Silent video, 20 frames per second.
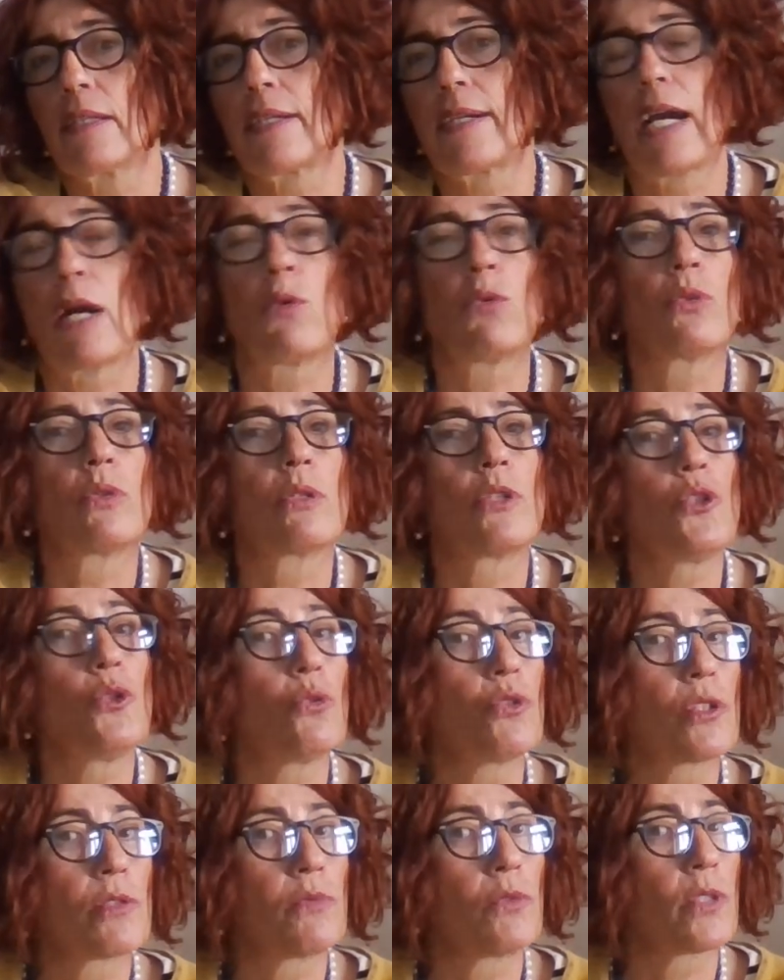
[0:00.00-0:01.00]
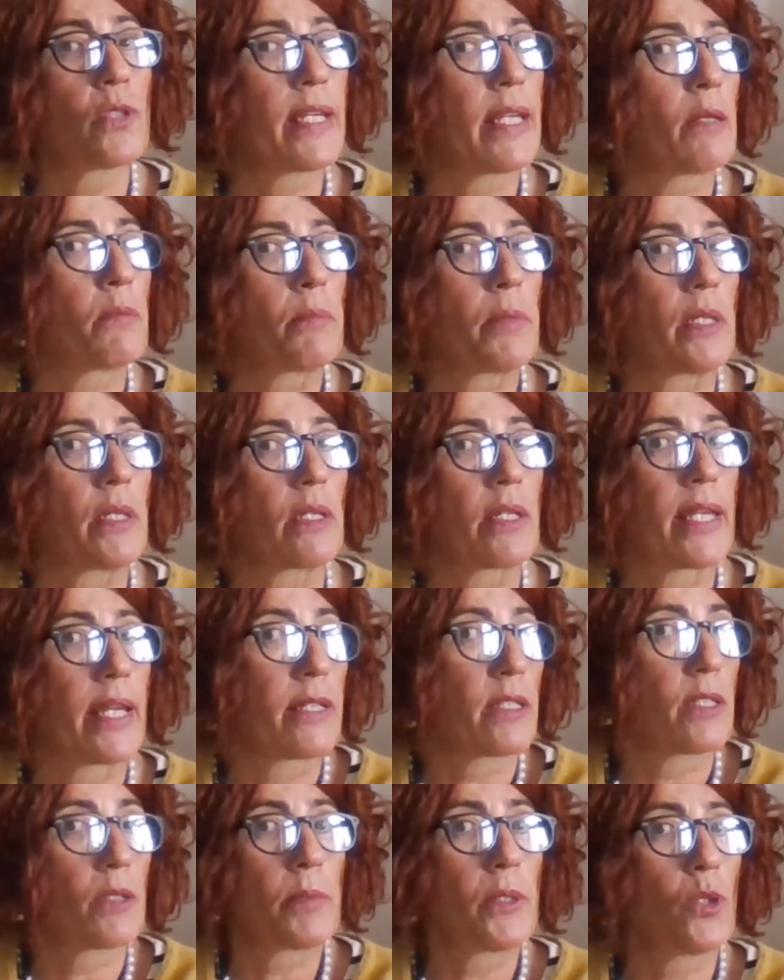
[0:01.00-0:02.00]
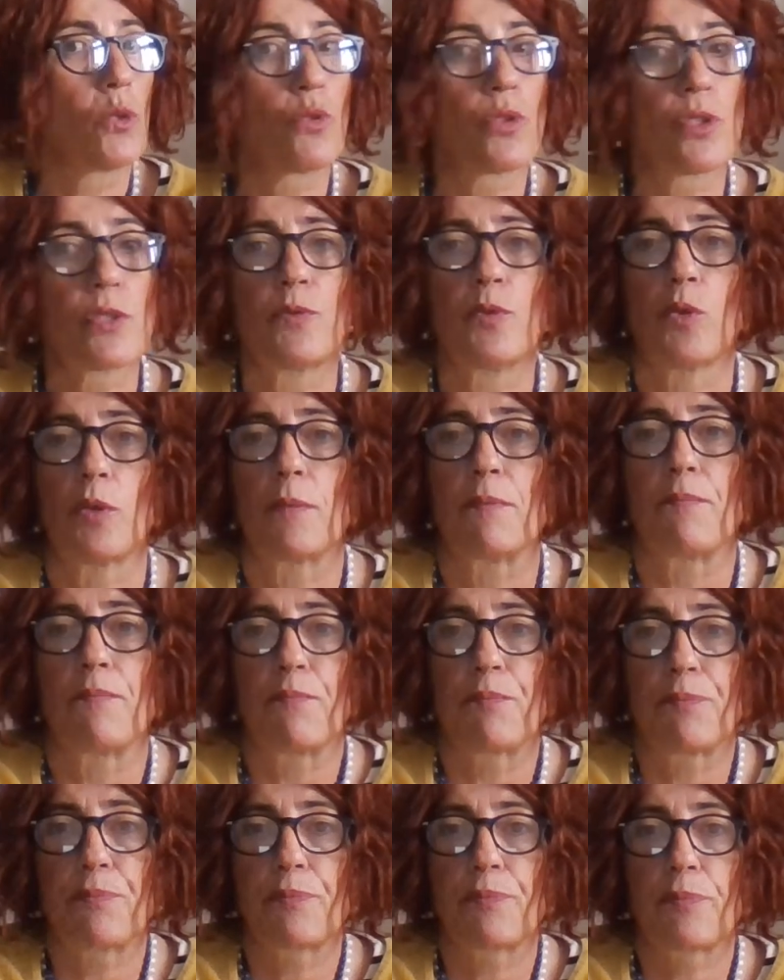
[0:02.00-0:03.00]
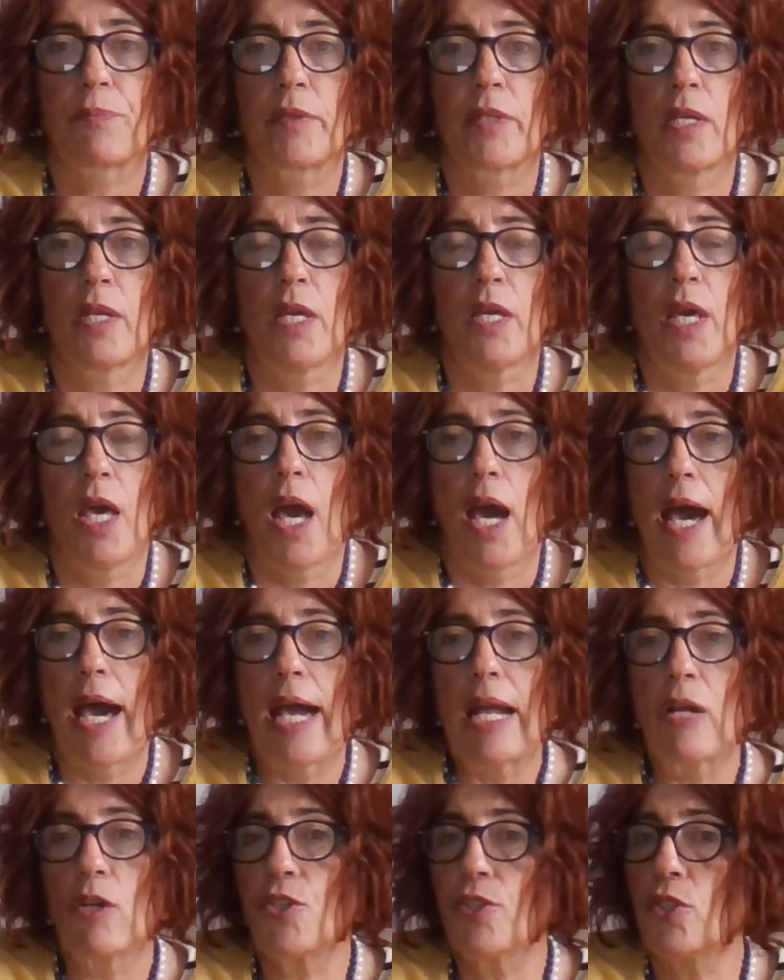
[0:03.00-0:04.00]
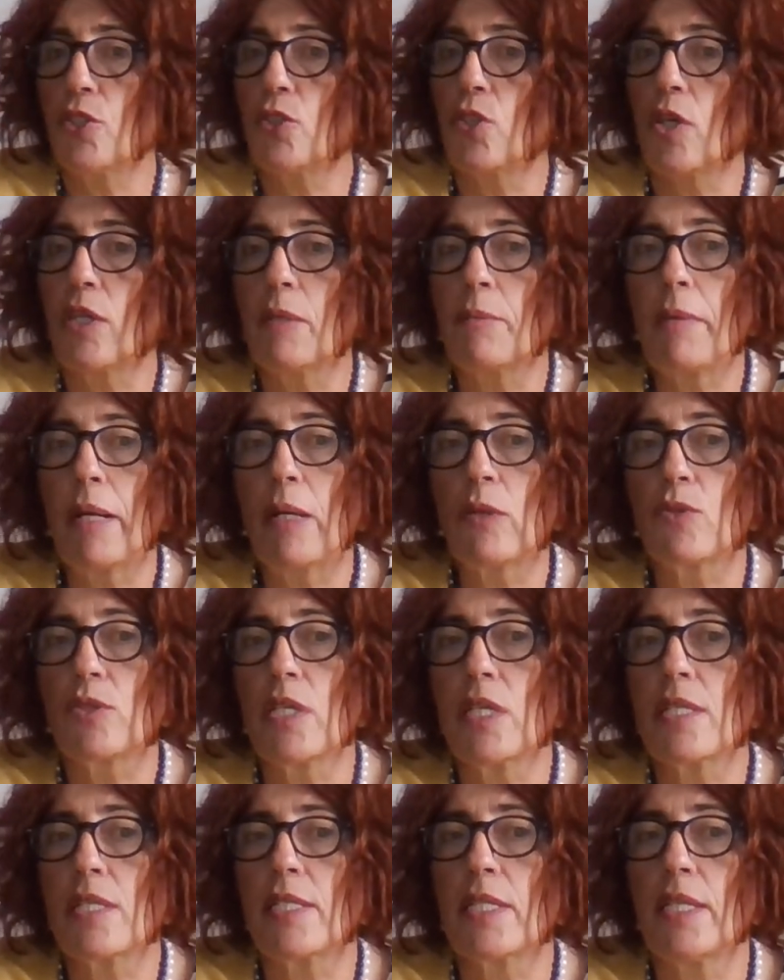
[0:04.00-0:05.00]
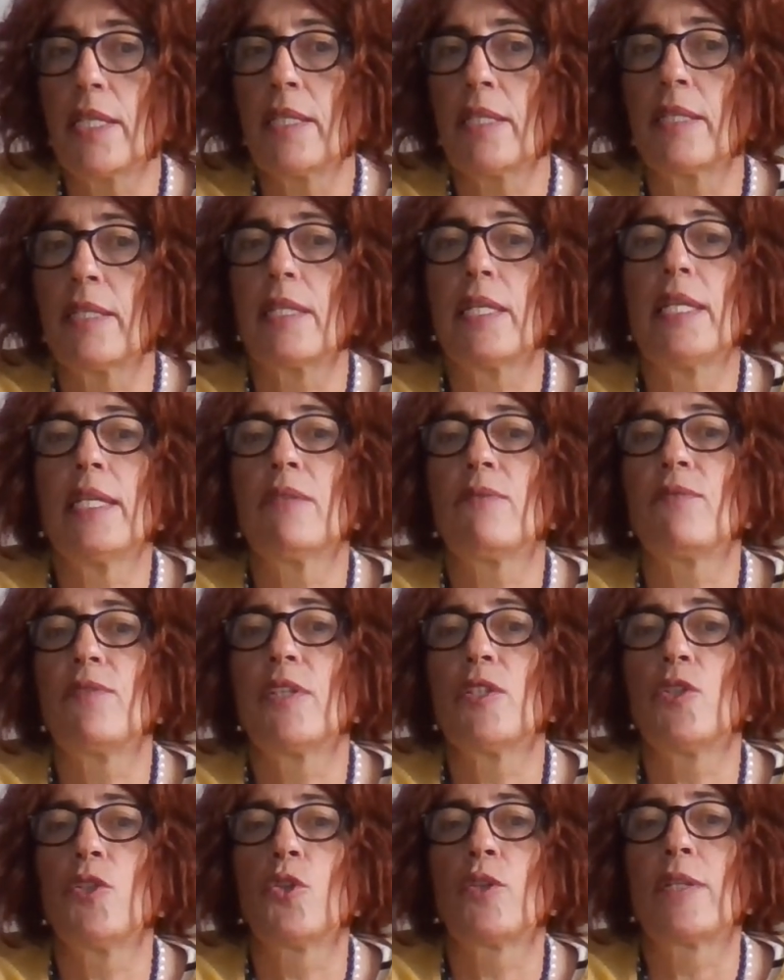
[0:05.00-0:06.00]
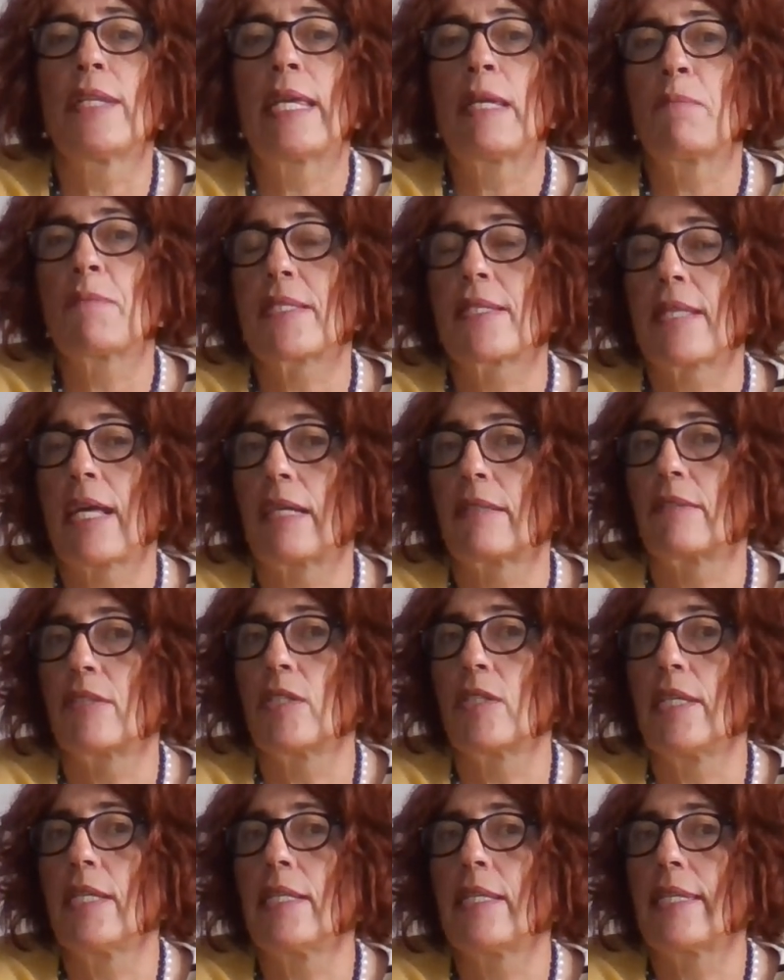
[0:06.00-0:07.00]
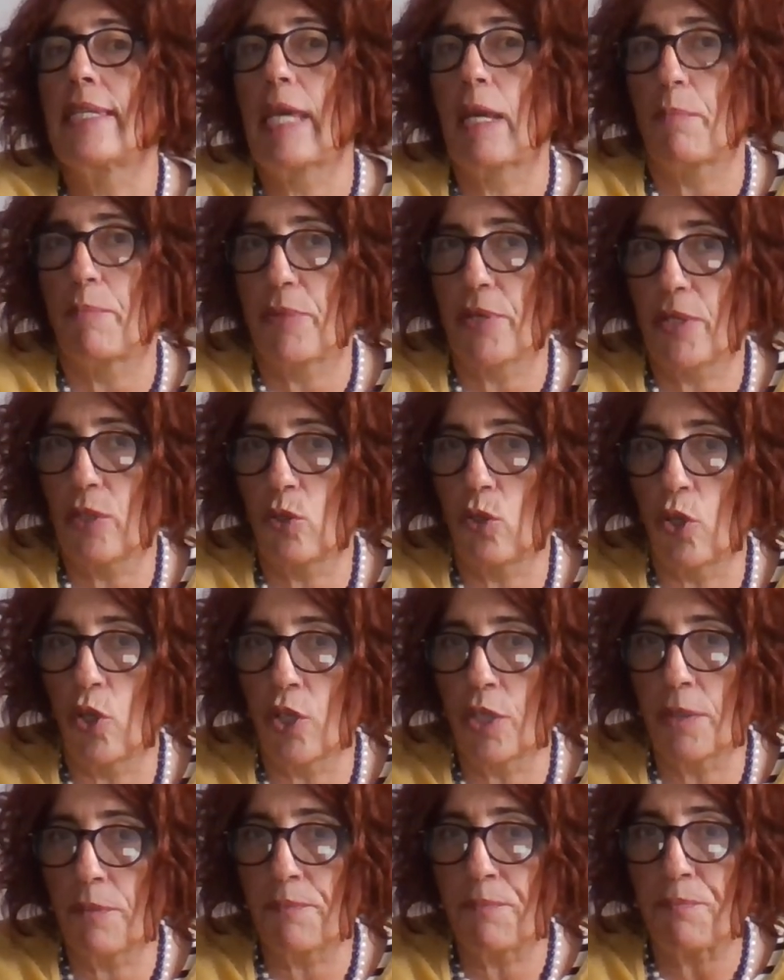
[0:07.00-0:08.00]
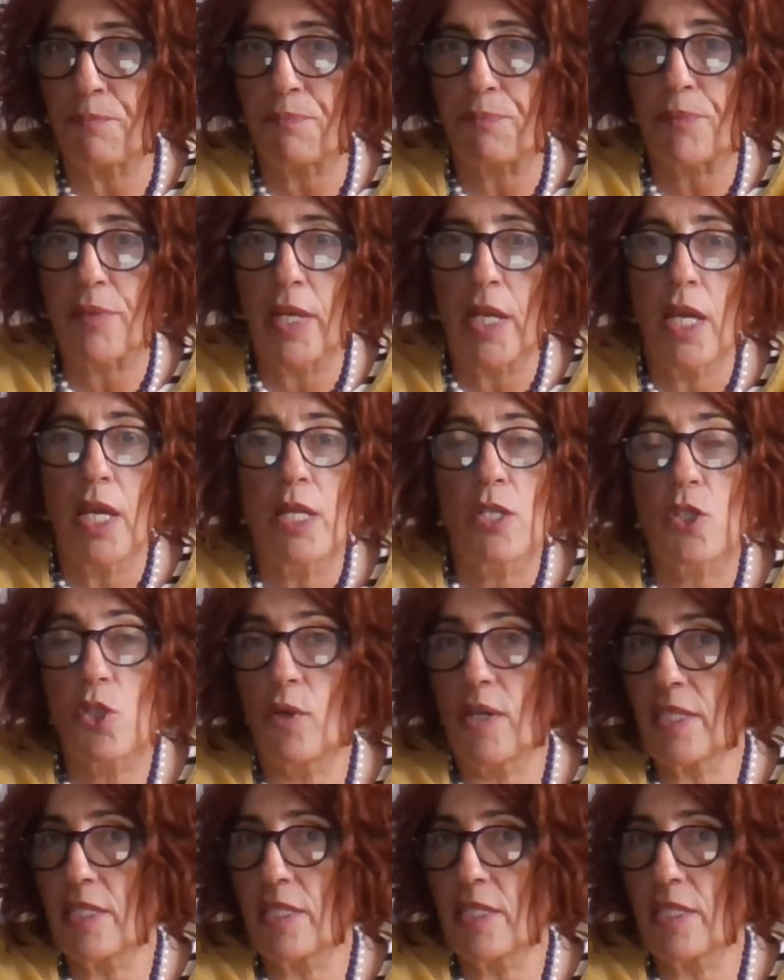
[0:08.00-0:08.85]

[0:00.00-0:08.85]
how useful can be. Can it be useful? I already talked about this in a video named Saturn in Capricorn. So I